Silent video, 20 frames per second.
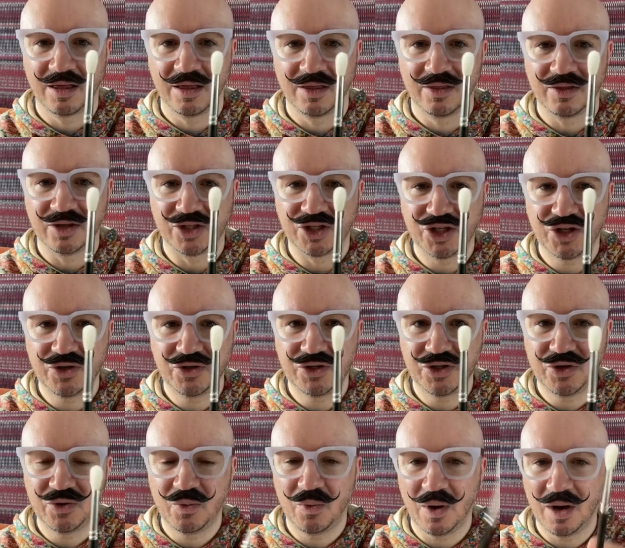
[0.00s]
The
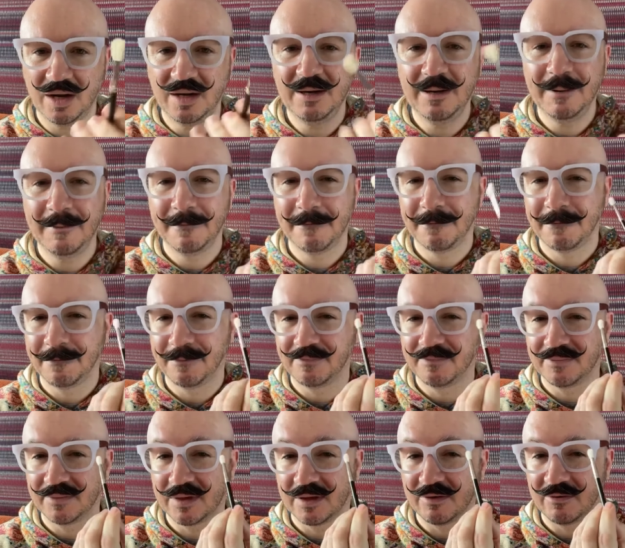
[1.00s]
221
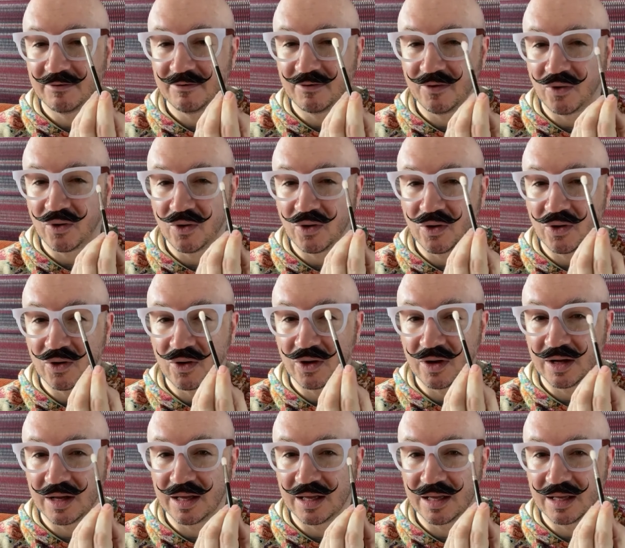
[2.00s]
for
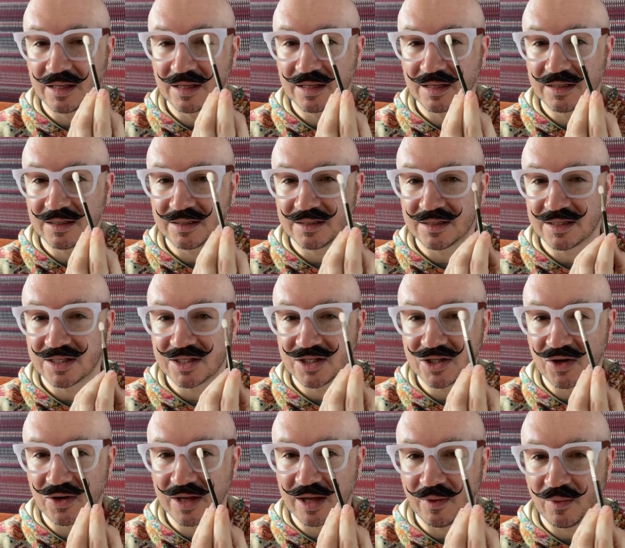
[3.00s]

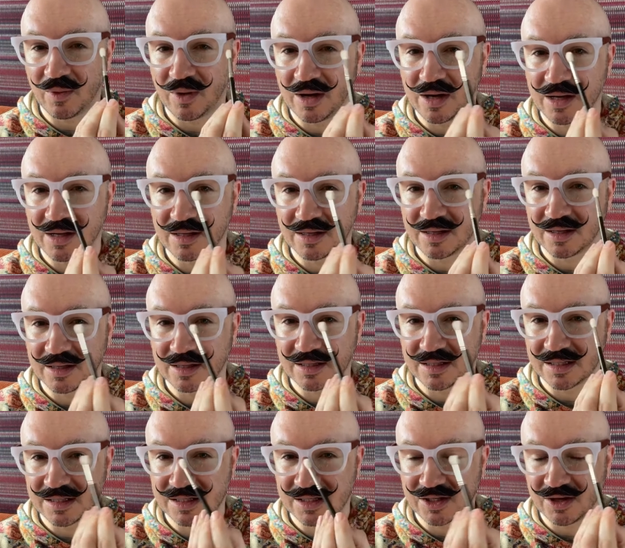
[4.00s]
socket work,
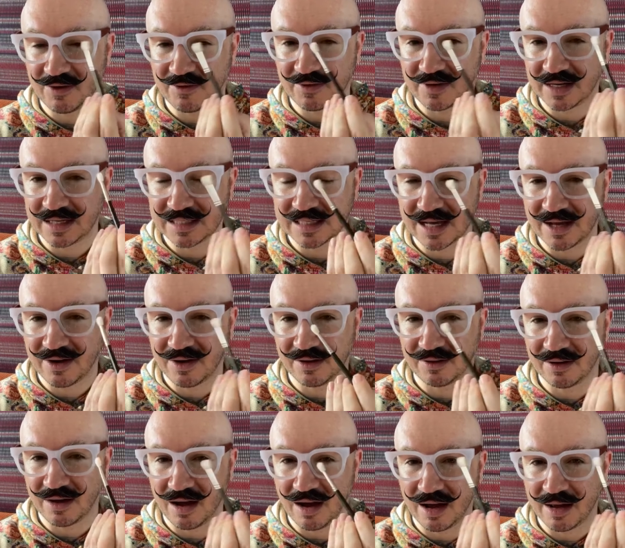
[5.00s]
softening
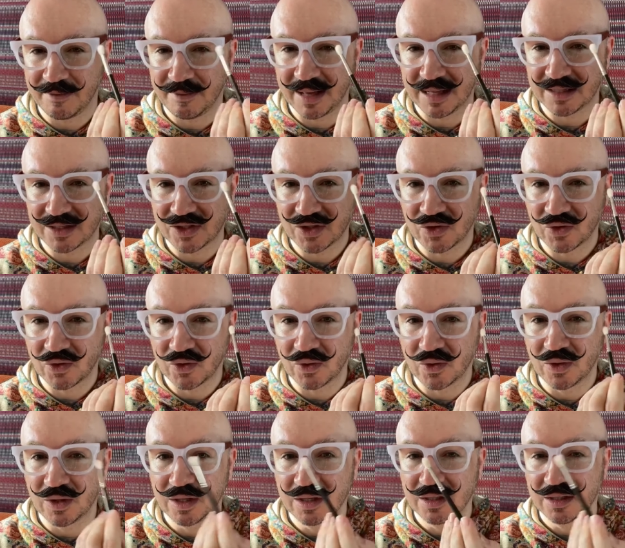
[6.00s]
down, eye pencil,